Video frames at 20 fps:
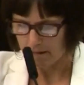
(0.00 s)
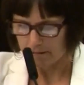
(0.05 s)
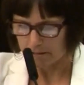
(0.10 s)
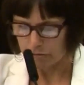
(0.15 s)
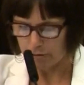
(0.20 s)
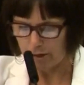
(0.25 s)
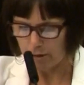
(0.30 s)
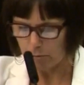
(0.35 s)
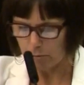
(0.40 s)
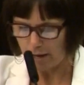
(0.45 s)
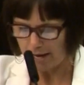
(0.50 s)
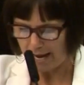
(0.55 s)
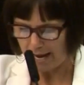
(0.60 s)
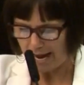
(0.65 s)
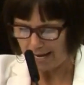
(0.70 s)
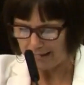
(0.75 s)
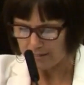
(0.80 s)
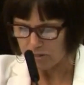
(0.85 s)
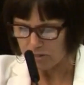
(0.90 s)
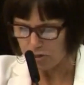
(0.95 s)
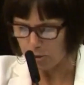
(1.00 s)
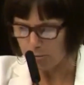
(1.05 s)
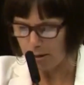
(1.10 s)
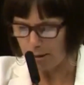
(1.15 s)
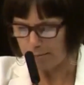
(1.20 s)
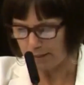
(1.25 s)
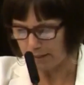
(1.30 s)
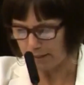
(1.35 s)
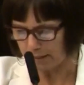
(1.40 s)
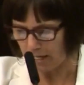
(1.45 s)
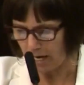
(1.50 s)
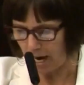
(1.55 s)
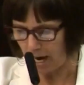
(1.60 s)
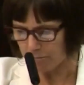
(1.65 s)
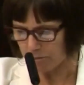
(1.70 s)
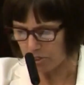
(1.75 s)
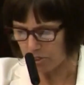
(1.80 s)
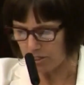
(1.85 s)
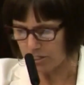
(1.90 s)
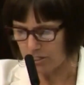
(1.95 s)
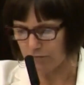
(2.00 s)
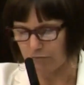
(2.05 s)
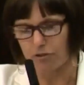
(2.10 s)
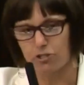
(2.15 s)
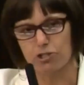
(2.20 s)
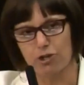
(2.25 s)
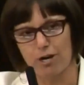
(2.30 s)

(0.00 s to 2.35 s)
The Greenway adds new mobility options for